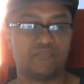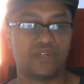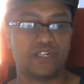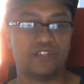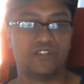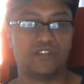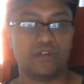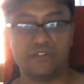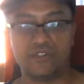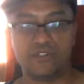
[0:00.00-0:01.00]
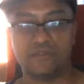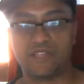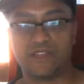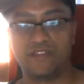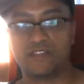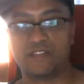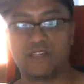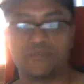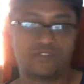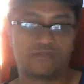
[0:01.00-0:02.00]
But you say this,
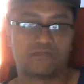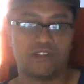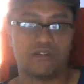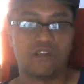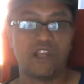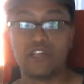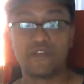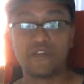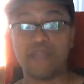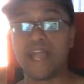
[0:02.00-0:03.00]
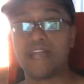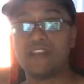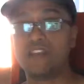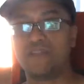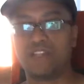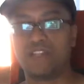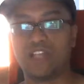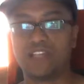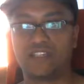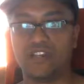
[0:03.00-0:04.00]
and I'm just nothing bad, nothing
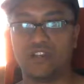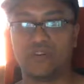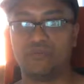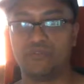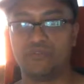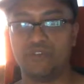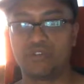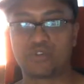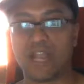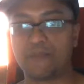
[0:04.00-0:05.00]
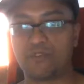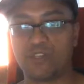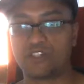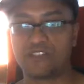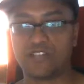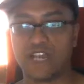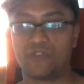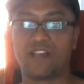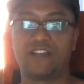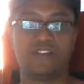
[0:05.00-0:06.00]
like no trap questions. I
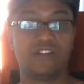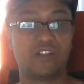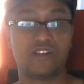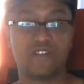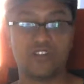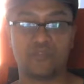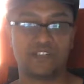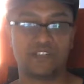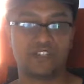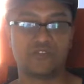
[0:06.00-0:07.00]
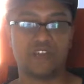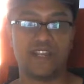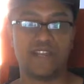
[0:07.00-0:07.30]
was honestly curious of their position, right?